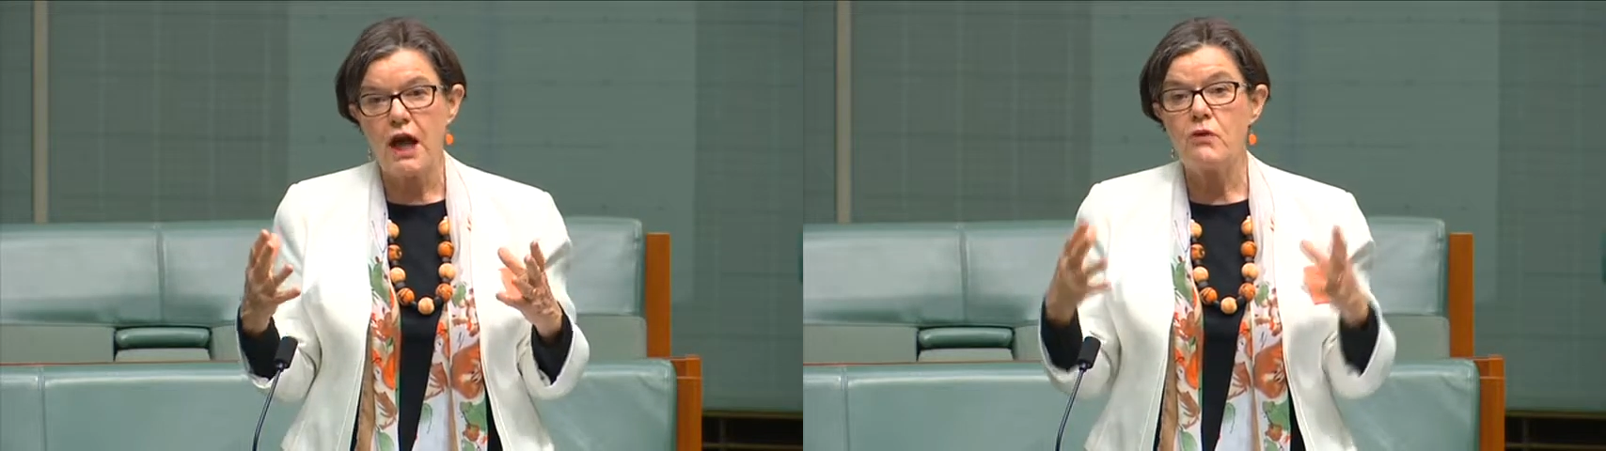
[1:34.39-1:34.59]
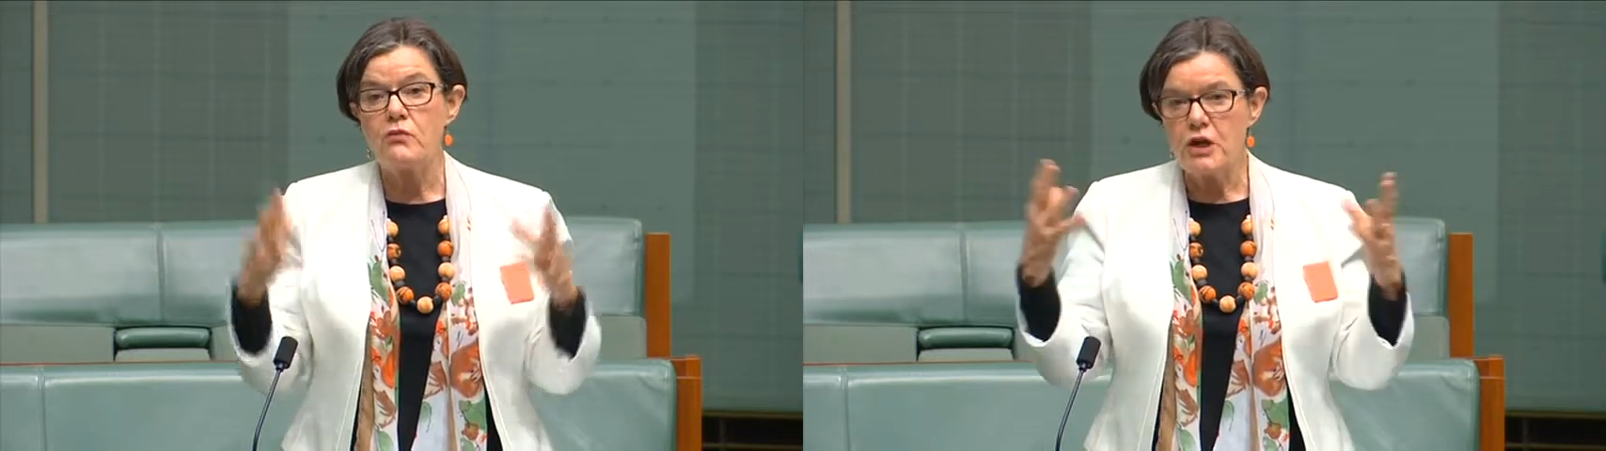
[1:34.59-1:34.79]

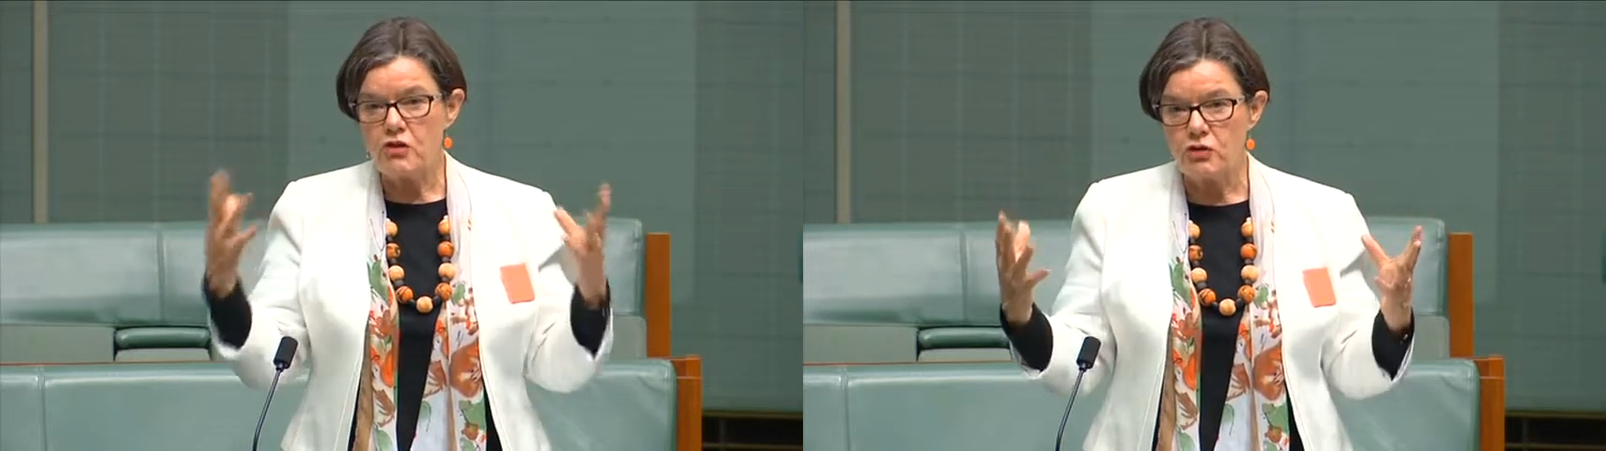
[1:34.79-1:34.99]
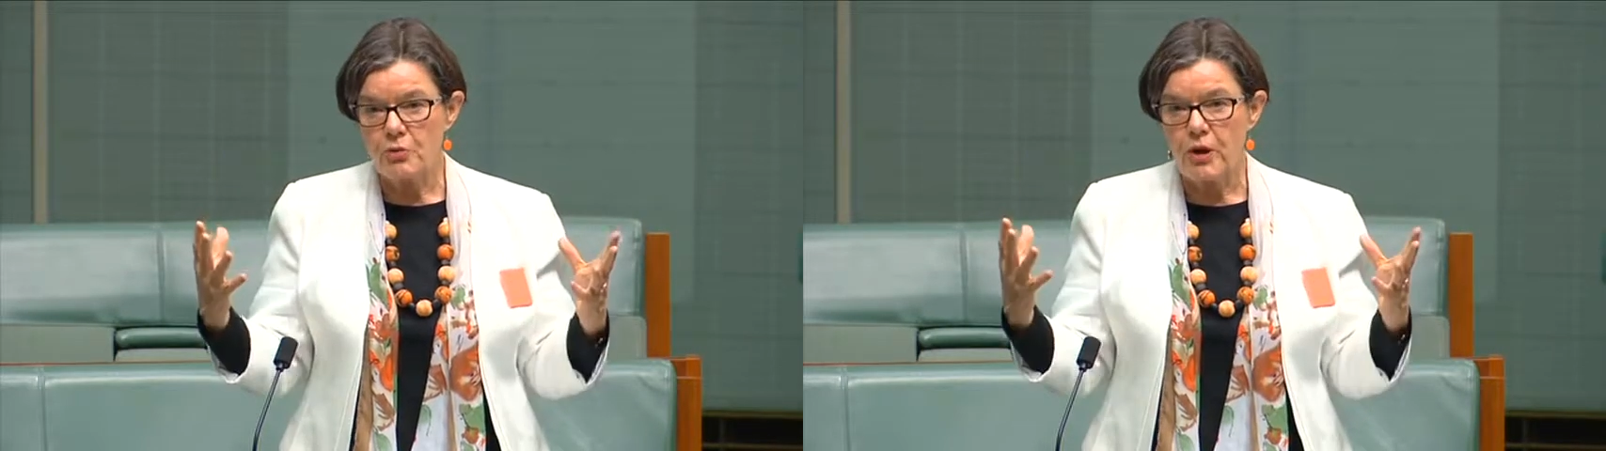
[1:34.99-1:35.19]
a
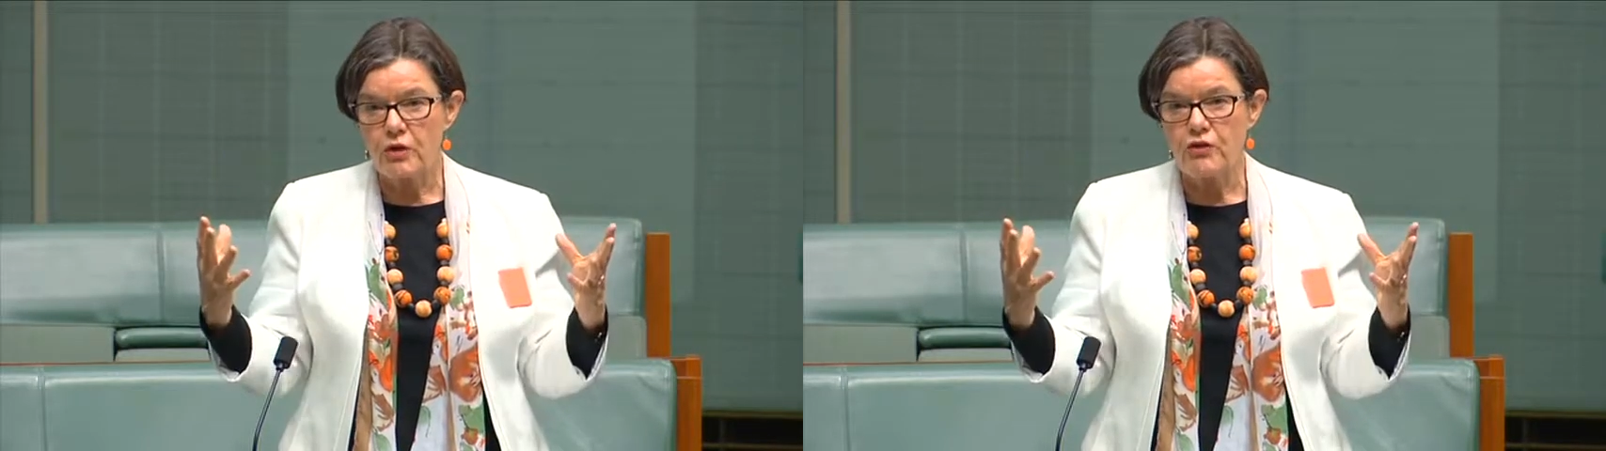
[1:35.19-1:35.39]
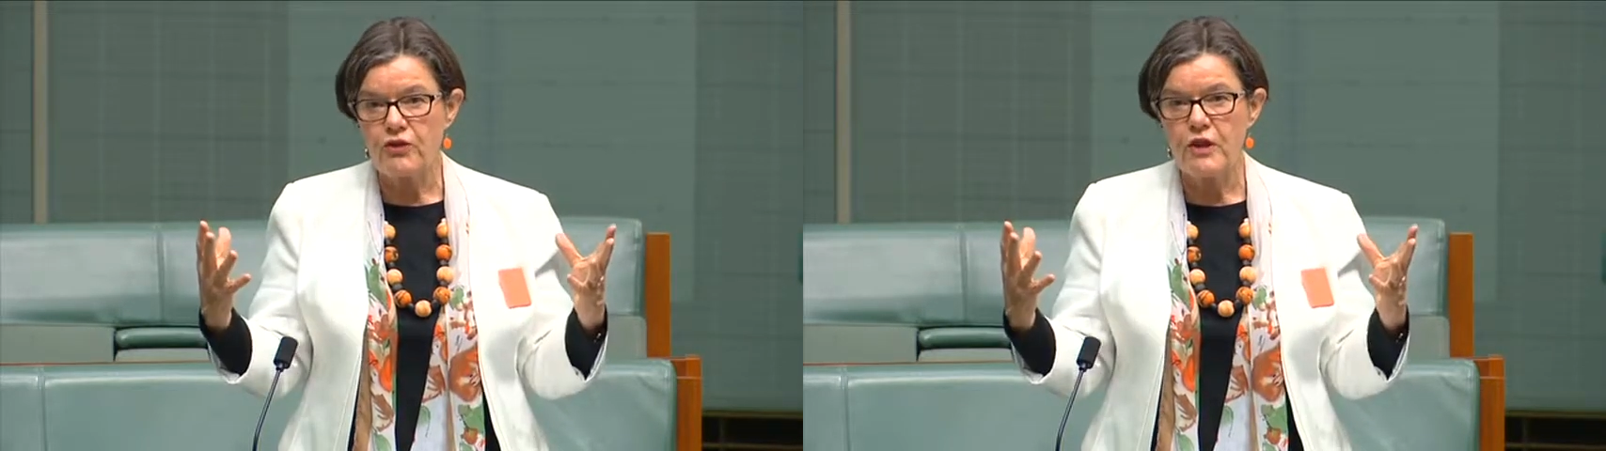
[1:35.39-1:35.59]
regional
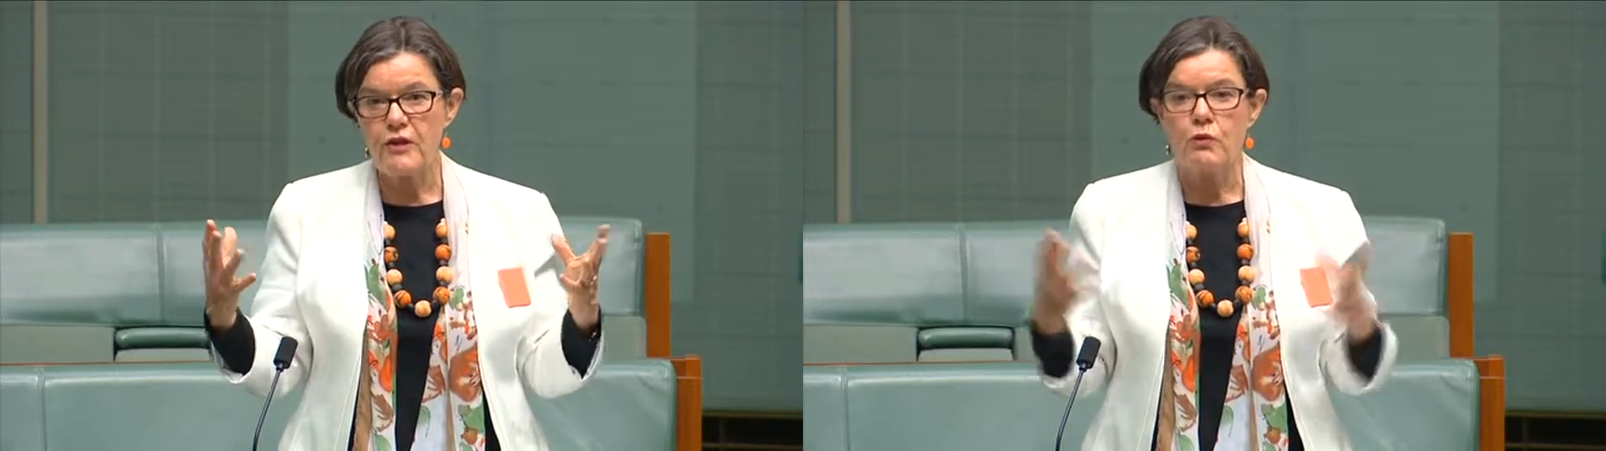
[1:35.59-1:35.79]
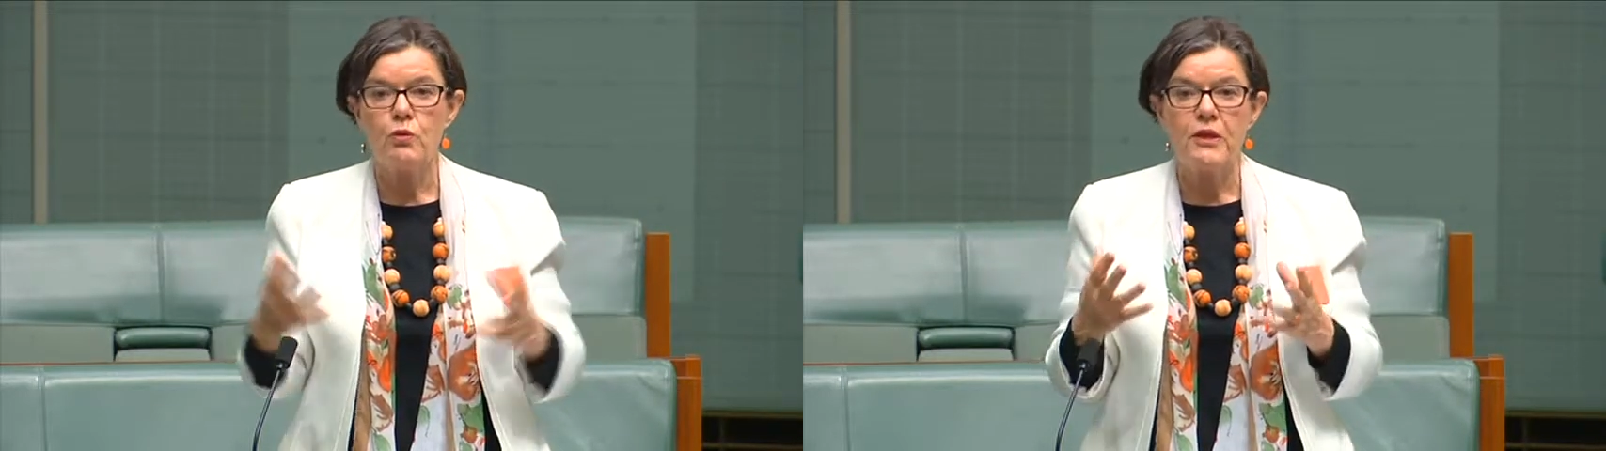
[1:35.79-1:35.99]
policy
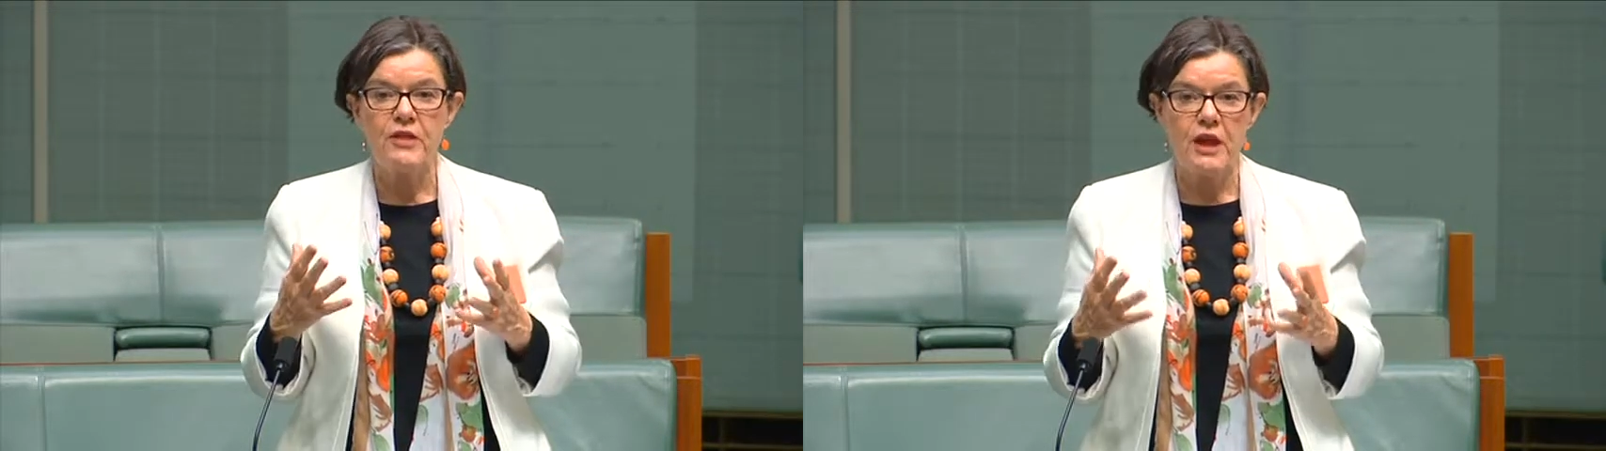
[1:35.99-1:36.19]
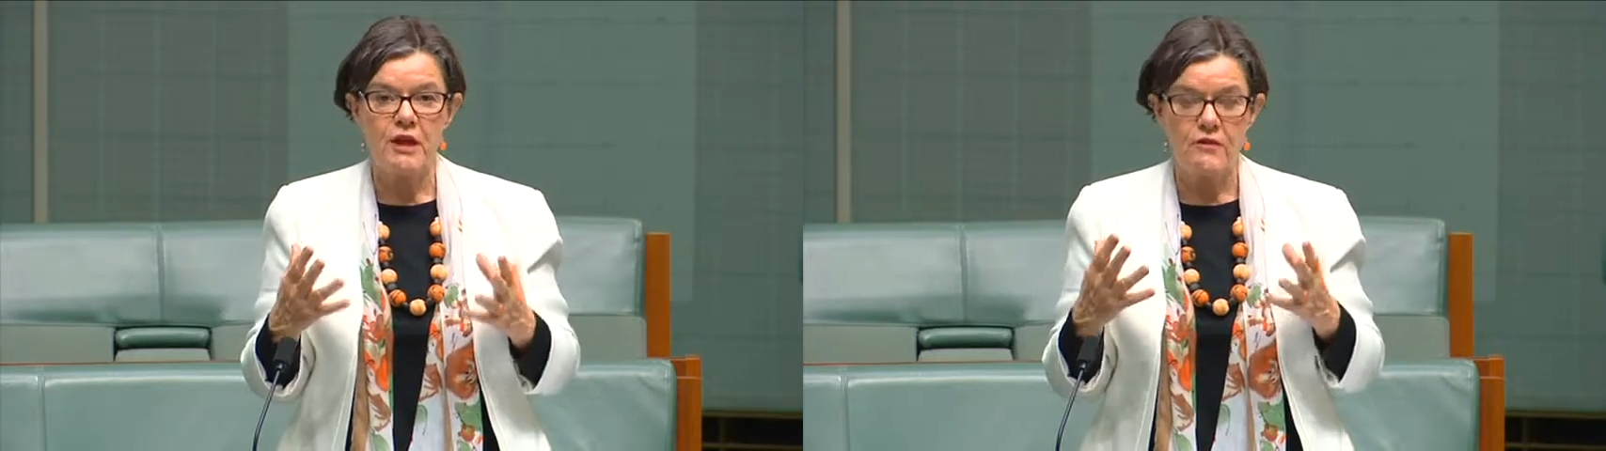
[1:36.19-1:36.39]
that will be
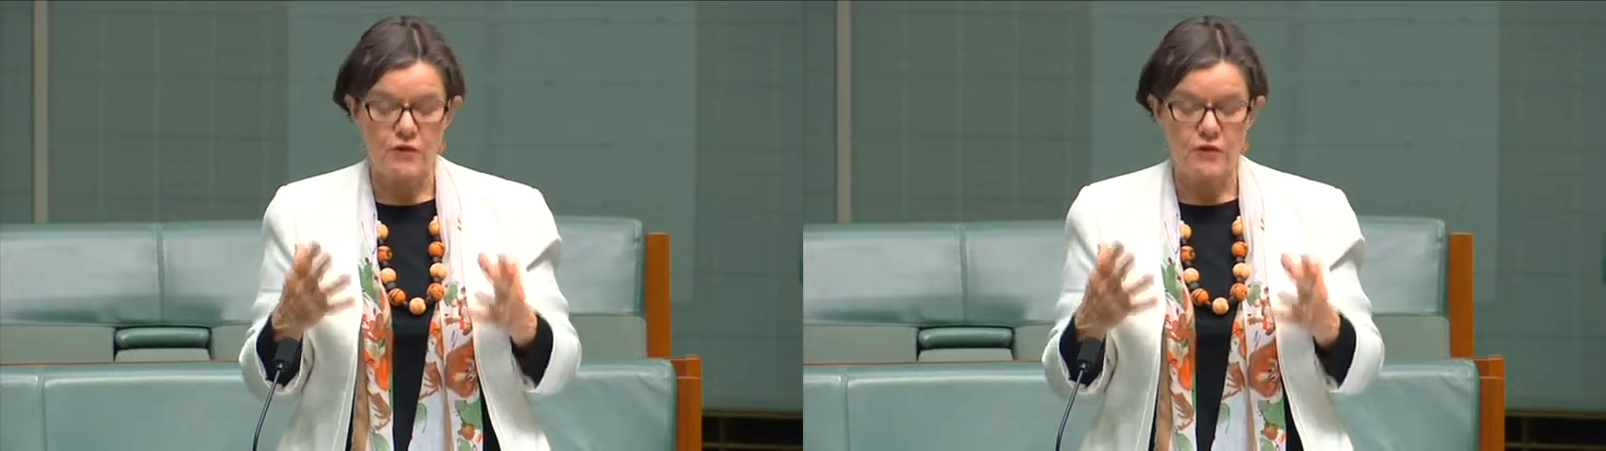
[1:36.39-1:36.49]
there